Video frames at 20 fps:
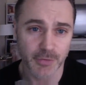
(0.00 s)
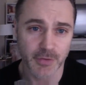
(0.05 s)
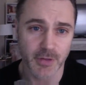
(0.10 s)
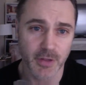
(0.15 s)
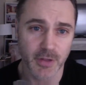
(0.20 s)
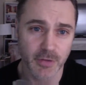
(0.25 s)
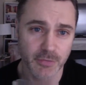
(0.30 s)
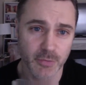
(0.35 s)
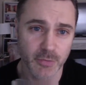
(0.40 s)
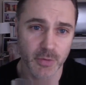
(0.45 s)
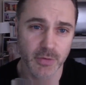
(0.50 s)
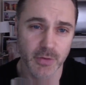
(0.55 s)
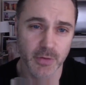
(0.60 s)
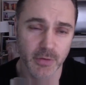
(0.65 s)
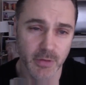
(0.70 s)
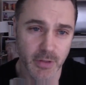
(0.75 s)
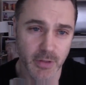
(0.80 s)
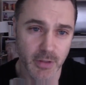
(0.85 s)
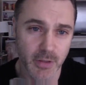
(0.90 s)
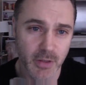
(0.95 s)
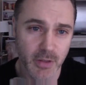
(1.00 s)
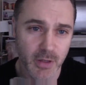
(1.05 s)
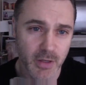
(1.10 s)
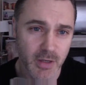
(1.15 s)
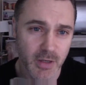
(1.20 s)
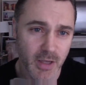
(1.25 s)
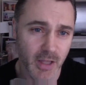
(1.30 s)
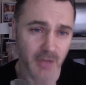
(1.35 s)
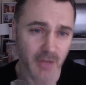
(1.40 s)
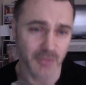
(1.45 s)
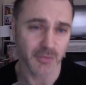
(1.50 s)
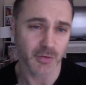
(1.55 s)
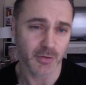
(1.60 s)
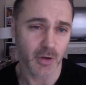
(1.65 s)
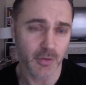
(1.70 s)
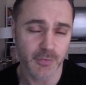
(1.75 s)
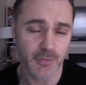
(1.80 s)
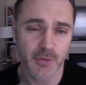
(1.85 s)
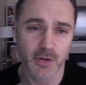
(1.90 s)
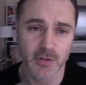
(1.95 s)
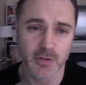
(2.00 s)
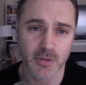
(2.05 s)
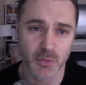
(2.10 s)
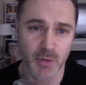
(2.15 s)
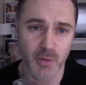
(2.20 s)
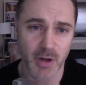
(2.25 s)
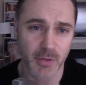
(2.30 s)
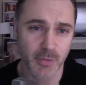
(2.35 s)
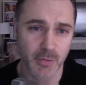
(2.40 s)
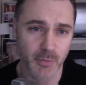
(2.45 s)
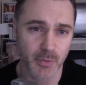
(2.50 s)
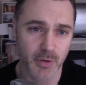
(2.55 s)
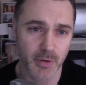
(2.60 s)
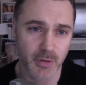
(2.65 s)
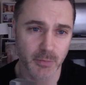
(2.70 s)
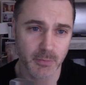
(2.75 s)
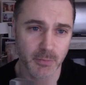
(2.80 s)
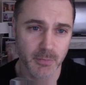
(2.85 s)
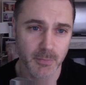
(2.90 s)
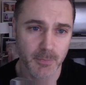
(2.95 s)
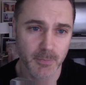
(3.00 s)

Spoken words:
the history of the league, had a soft touch around the rim,